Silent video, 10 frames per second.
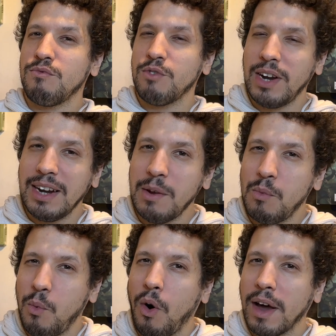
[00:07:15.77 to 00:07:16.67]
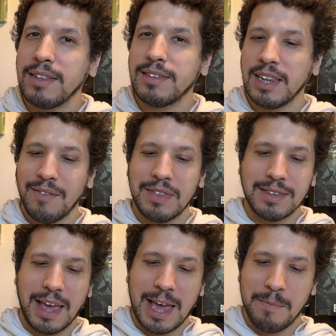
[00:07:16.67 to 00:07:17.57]
really wanted to love
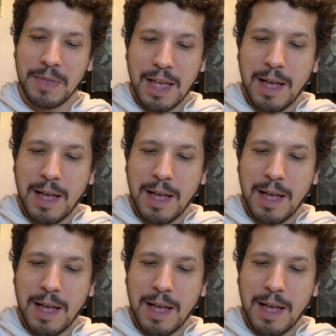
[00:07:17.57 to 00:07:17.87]
this game,